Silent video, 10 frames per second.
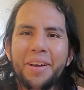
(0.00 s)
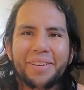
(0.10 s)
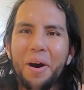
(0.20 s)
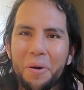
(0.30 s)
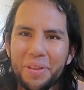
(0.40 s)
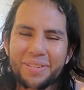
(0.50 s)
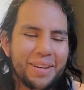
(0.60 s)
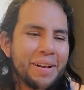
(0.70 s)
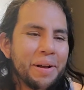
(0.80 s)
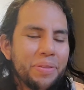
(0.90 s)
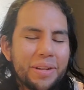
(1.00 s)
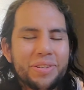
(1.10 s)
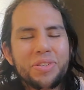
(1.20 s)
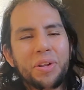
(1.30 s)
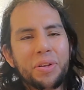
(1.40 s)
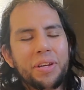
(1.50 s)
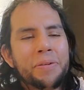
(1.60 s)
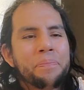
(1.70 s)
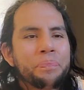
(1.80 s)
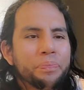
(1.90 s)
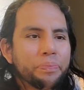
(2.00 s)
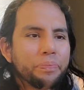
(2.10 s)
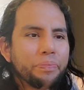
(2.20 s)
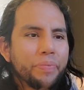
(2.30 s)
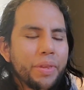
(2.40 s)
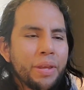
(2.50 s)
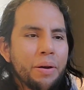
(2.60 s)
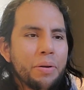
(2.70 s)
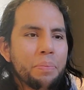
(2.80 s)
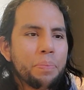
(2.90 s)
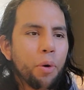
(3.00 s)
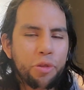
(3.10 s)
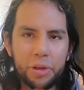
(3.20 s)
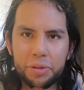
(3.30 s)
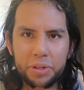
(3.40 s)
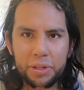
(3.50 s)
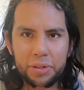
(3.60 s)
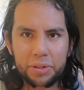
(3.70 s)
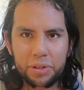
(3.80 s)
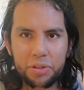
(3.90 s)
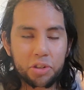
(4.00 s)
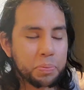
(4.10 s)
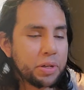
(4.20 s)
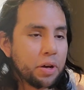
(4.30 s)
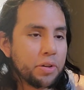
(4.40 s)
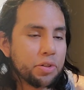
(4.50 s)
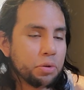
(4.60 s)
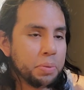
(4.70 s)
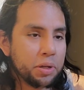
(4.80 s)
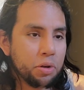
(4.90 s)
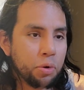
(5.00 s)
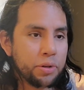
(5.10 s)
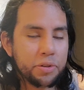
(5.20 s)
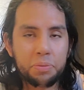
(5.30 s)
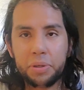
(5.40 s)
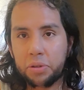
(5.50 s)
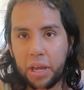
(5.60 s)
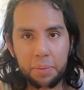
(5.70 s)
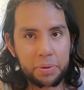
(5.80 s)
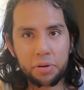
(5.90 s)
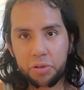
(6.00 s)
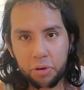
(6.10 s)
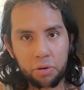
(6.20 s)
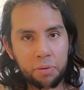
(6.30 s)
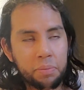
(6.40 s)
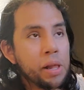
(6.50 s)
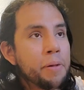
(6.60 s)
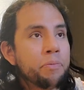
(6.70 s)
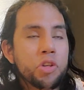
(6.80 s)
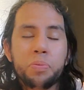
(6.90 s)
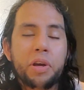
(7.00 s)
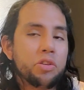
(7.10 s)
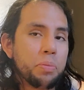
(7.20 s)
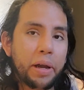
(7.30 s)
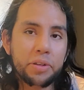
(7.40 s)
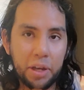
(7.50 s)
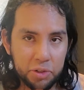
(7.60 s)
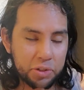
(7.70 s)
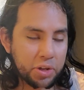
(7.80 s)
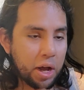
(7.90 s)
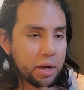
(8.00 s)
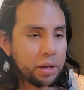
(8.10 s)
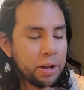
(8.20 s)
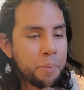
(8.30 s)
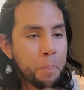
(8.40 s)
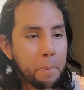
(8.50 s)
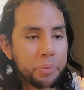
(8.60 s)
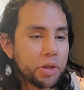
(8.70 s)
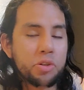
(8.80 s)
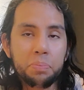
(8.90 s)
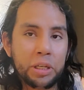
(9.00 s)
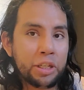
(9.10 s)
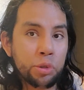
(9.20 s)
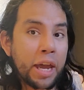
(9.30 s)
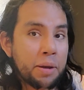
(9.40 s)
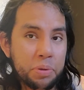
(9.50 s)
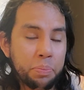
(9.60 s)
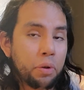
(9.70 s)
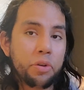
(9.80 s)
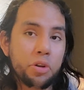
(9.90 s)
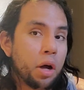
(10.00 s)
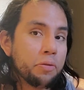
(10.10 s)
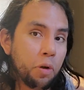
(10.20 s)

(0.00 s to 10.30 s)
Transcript: Like, no, that's that's silly. Both things can exist. Just because you're in Bitcoin doesn't mean you can't be in Ethereum. Just because you're buying Tesla stock doesn't mean you can't be bullish on